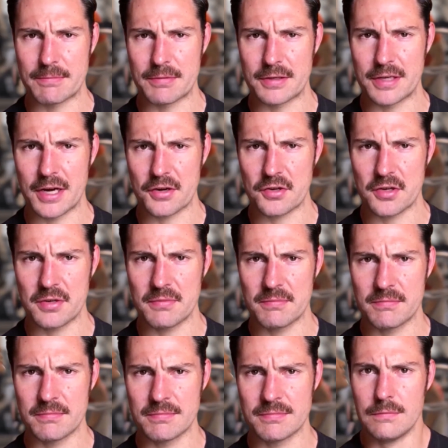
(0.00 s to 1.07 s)
production,
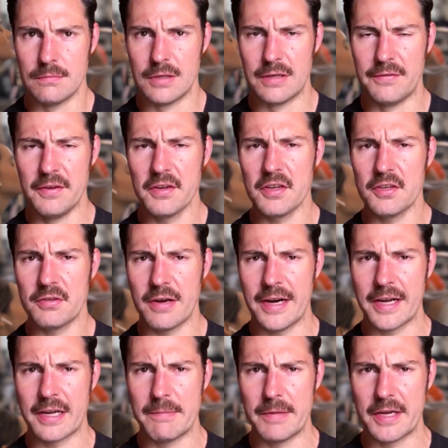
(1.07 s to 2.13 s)
but if you can try
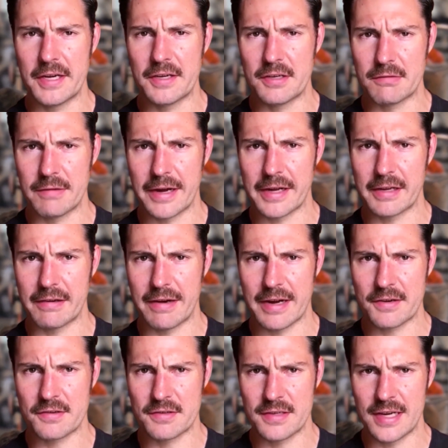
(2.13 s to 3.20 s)
committing to regular
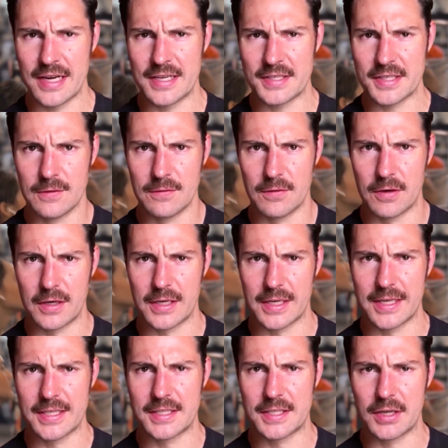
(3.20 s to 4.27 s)
exercise for at
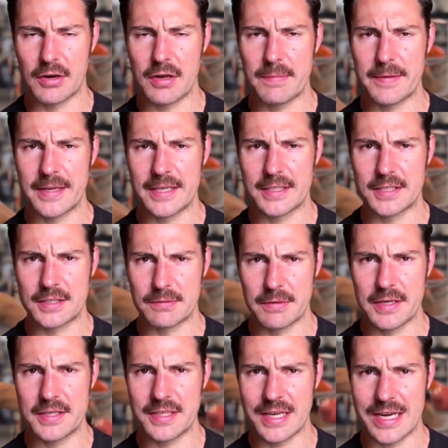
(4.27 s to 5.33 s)
least 30 minutes 3
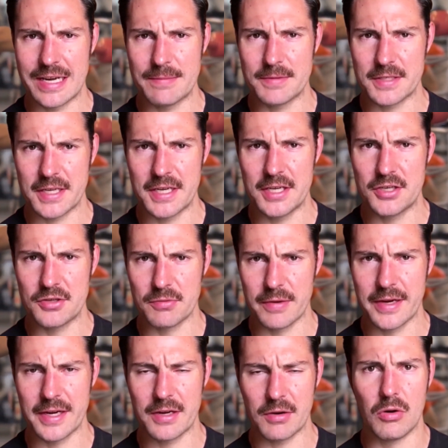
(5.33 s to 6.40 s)
times each
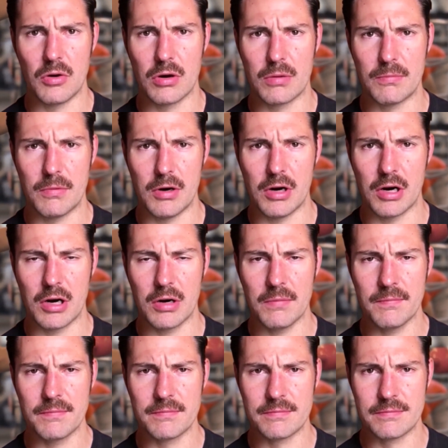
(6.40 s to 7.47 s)
week or more,
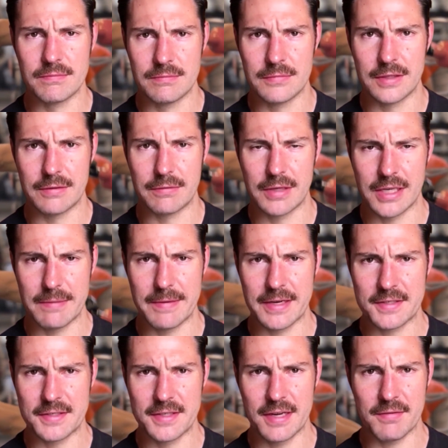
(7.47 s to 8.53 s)
it really makes
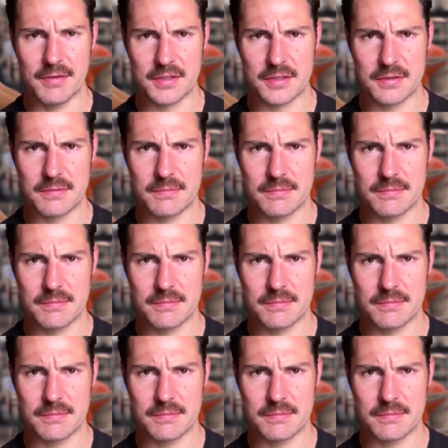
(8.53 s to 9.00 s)
a difference.